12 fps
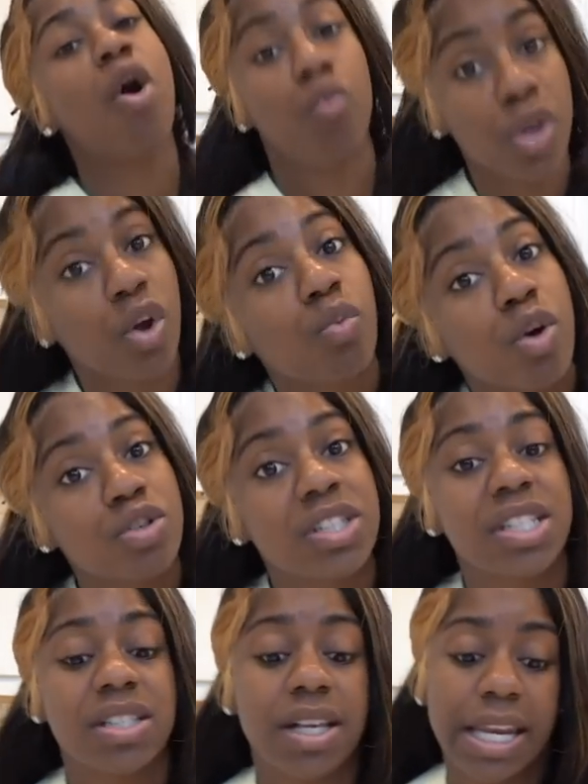We on the road
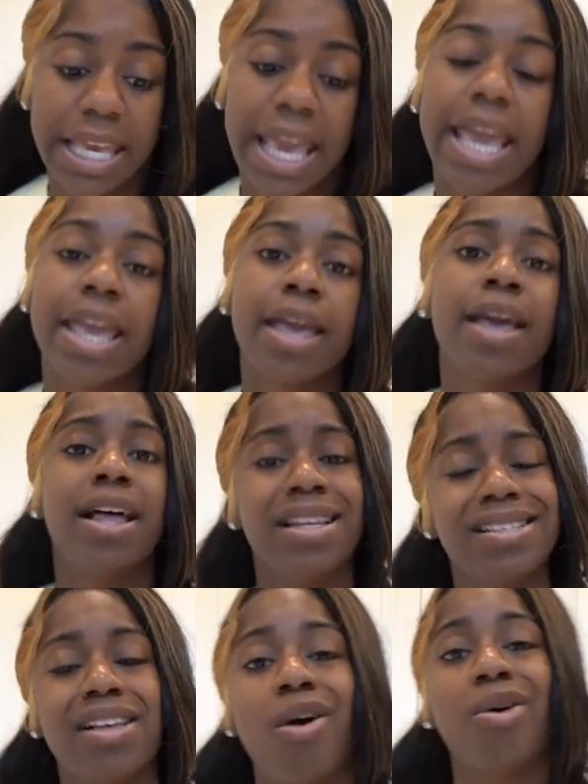600K.
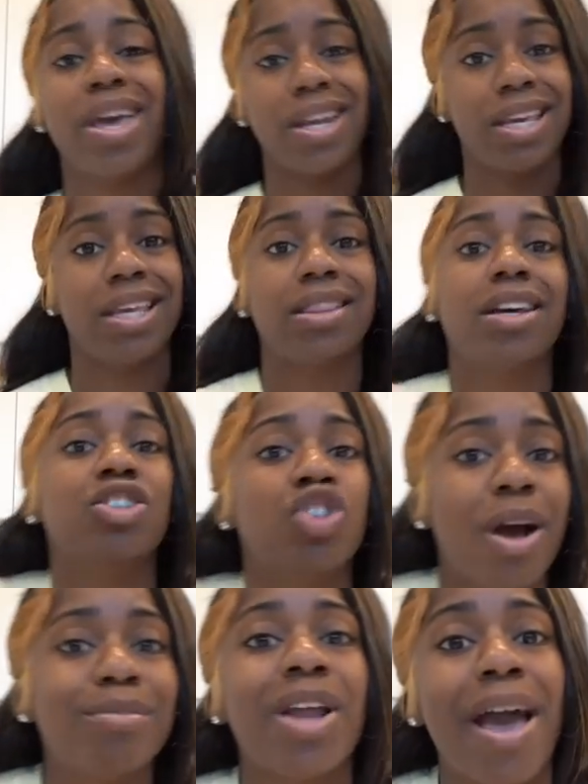Let's go ahead and get the
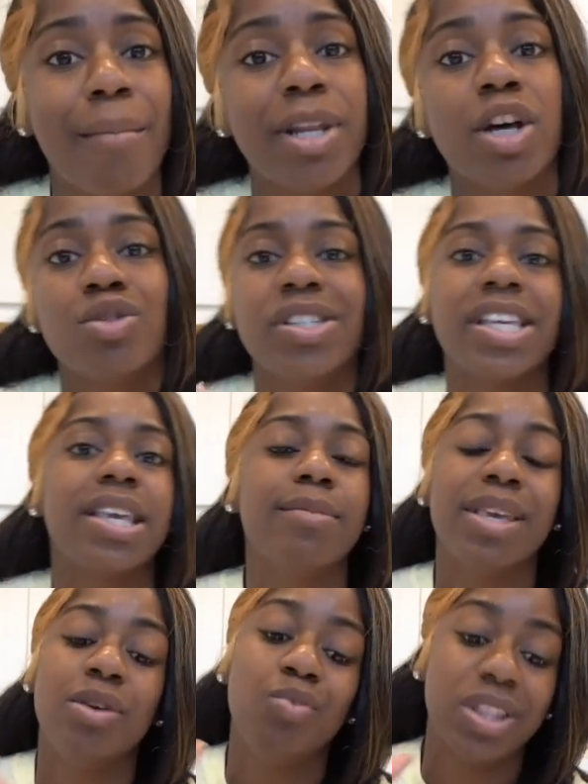drop down below
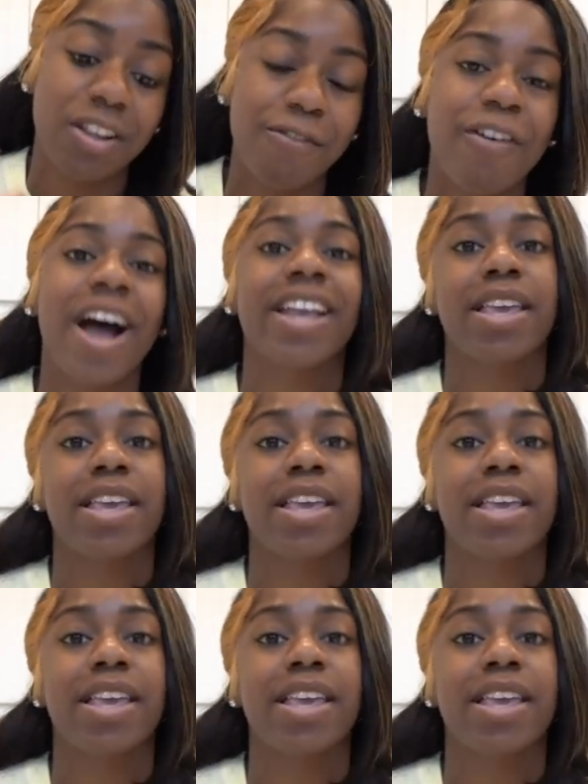Team E with the fire